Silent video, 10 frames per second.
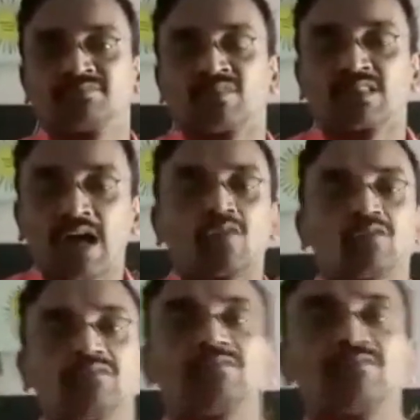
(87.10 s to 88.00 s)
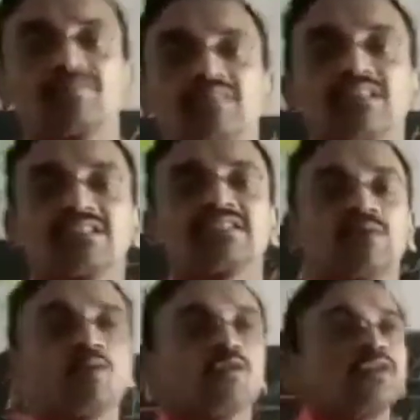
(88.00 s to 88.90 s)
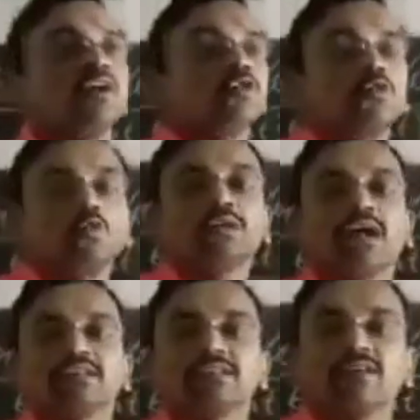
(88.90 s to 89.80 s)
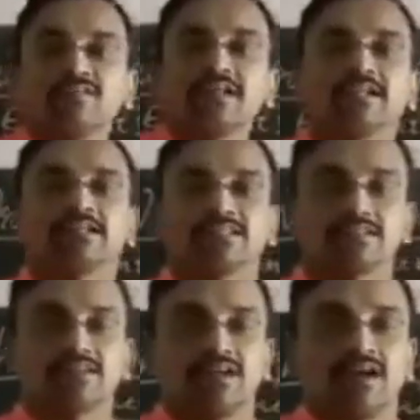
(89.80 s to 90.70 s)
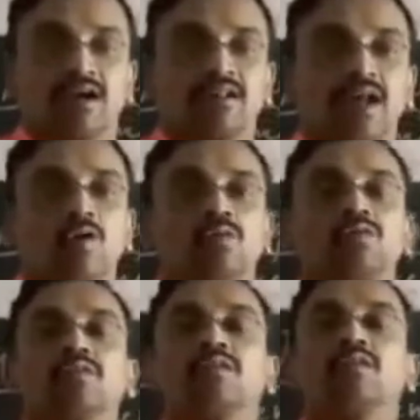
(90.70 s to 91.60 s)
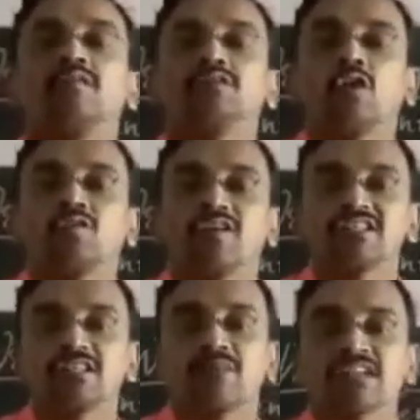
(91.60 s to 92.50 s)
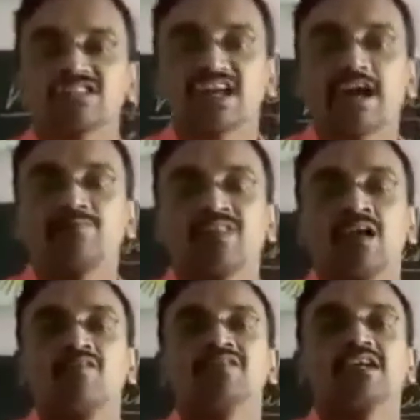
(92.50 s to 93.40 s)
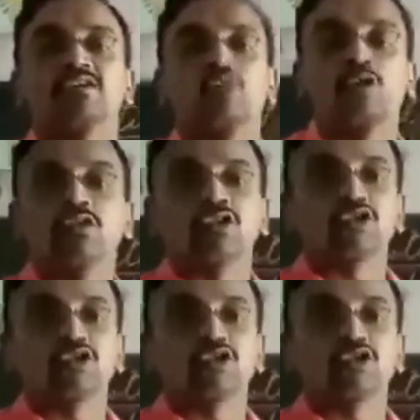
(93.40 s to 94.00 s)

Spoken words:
Now, this is about two kinds of letters. Now, without wasting much time, we shall go into the